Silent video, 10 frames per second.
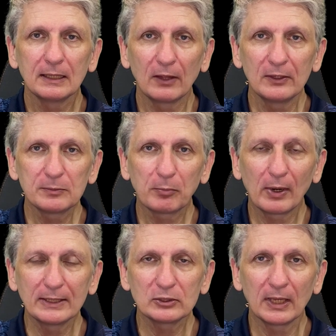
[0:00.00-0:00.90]
Now, this
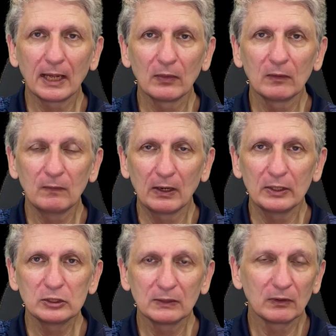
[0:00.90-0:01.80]
breaks down the
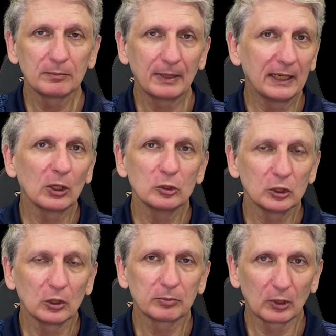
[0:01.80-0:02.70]
various different
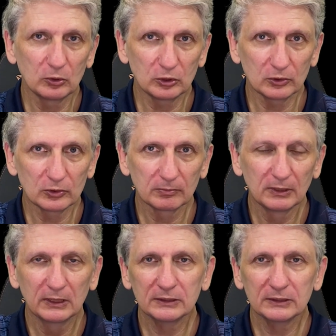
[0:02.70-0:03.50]
pedagogical approaches,